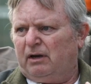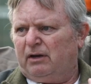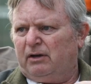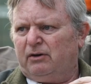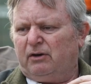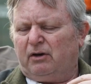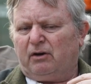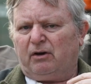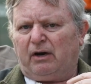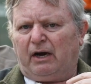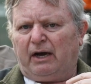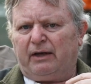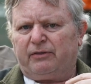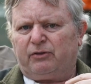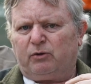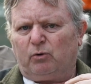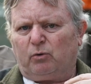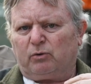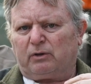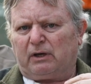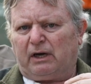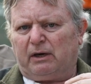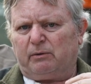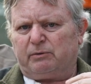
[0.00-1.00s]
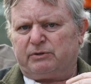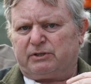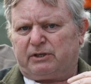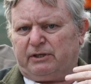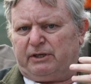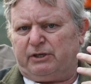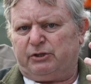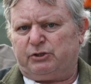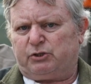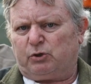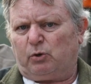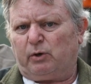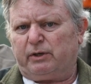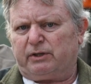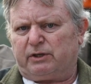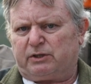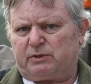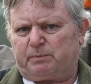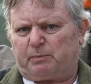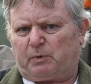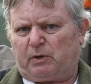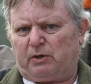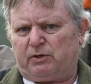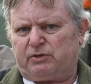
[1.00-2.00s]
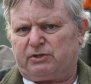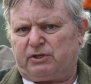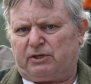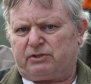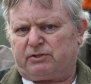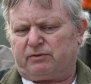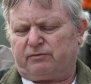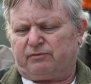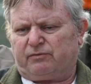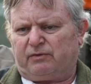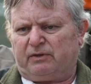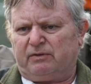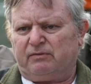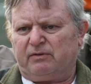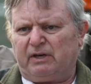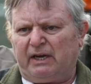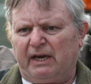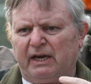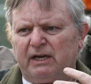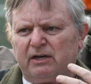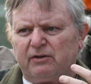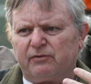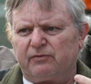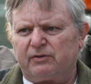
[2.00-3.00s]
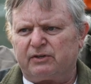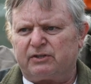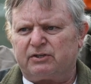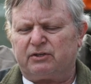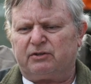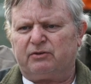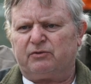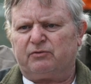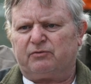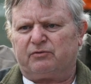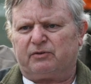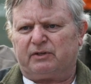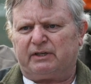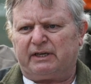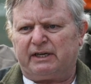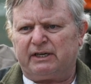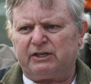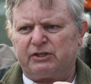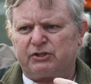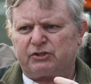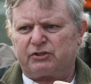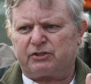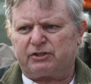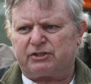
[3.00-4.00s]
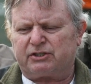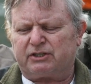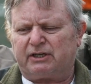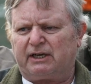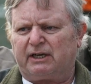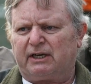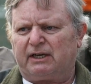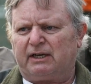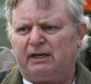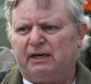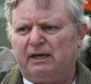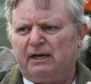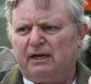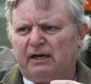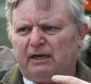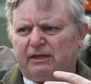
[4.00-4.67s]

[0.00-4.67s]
you know, I thought I was going to enjoy this process of innovative and interesting and